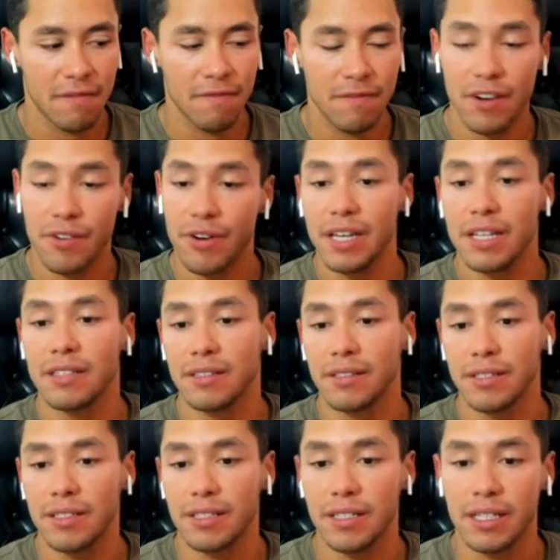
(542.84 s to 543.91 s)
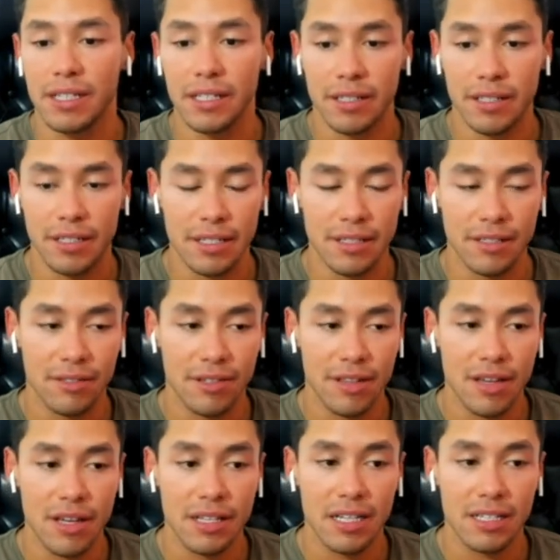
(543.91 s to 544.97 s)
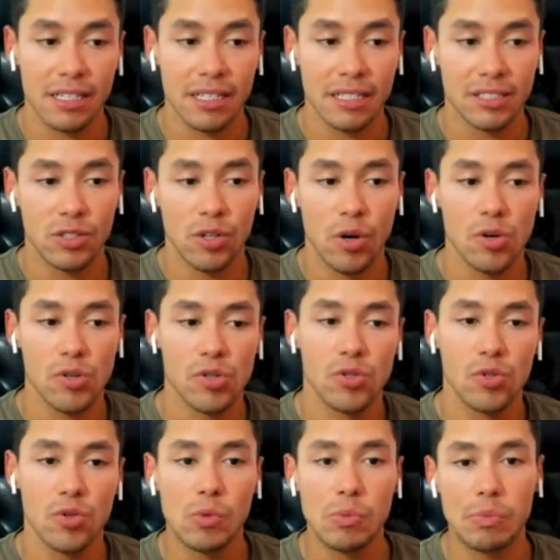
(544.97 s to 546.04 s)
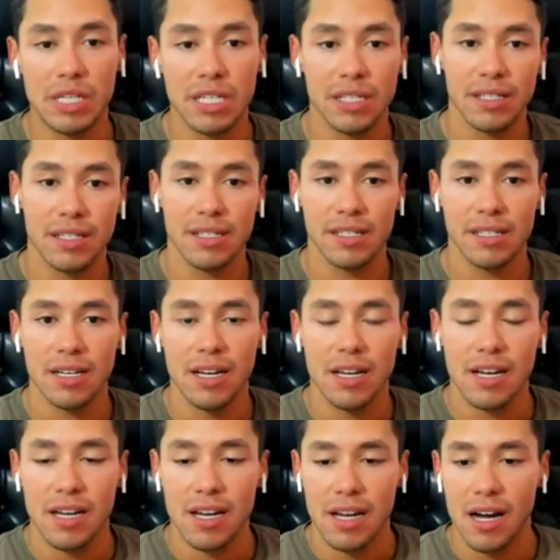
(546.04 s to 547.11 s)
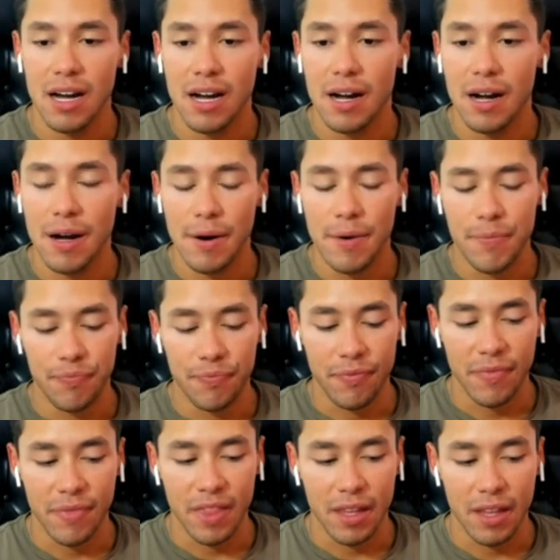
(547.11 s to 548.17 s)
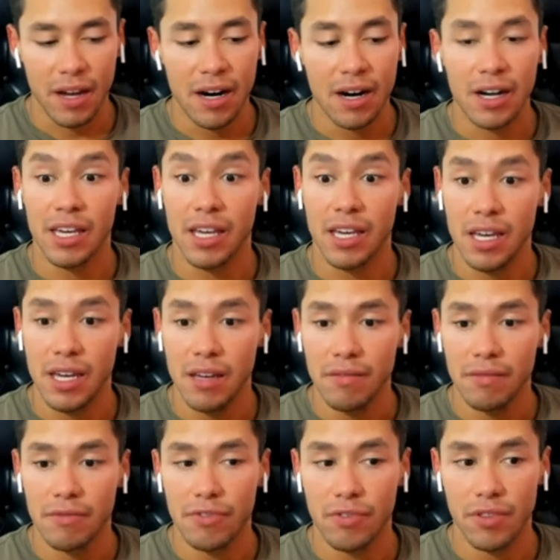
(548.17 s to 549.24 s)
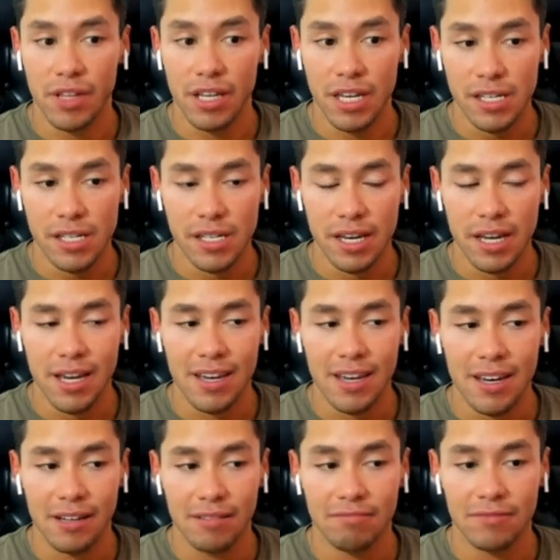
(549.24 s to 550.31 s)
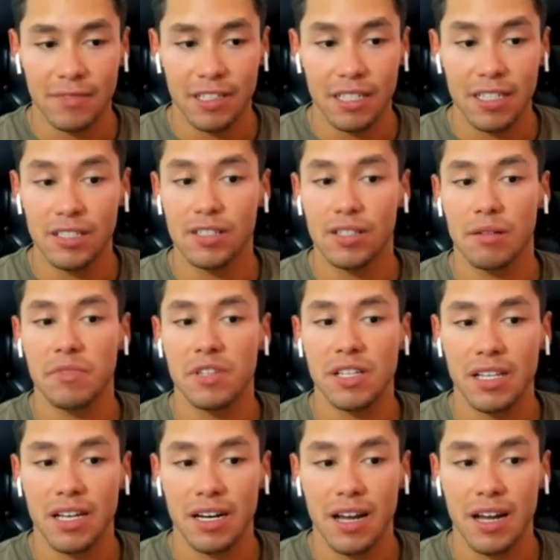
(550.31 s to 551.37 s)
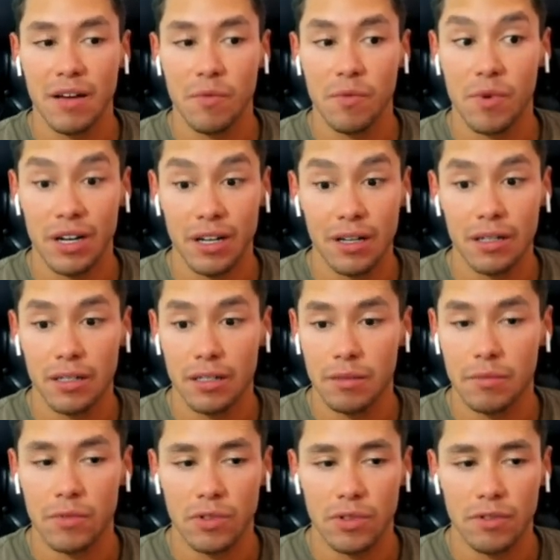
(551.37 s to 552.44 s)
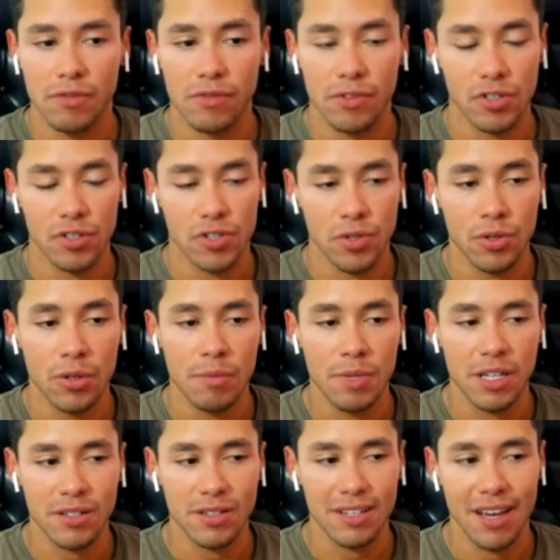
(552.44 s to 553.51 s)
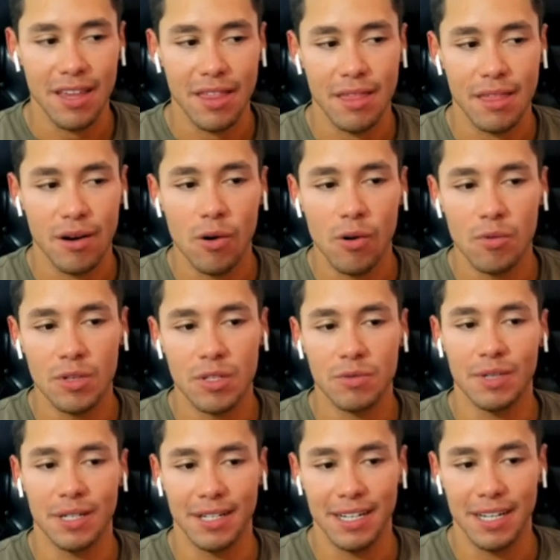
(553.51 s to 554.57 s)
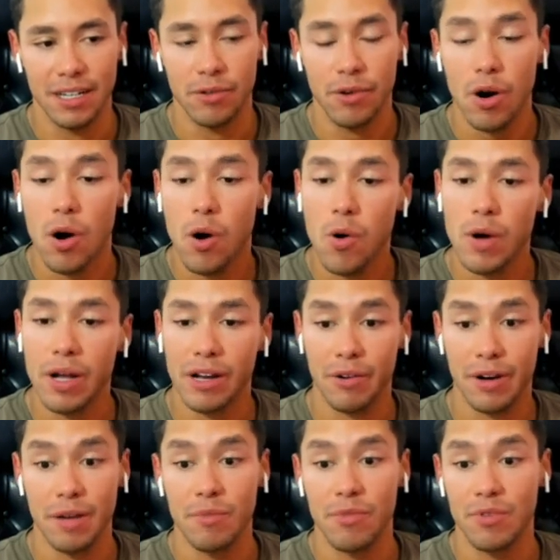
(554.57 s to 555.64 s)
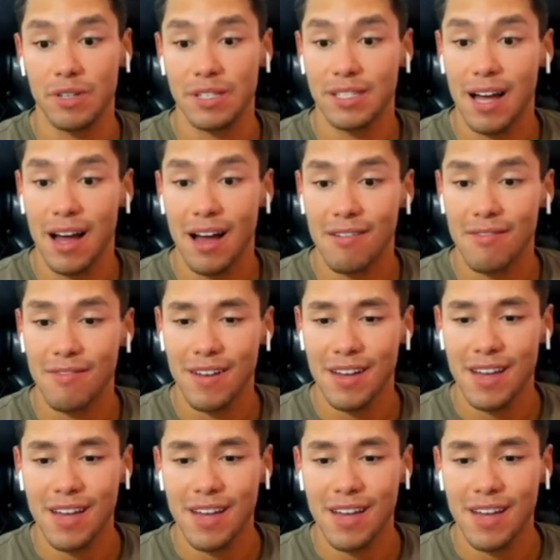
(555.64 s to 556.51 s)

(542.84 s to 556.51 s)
I'm very interested in learning. So I think that those two pieces are key for this, and it's something that I want to learn more for sure, because I always want to like grow and create more stuff,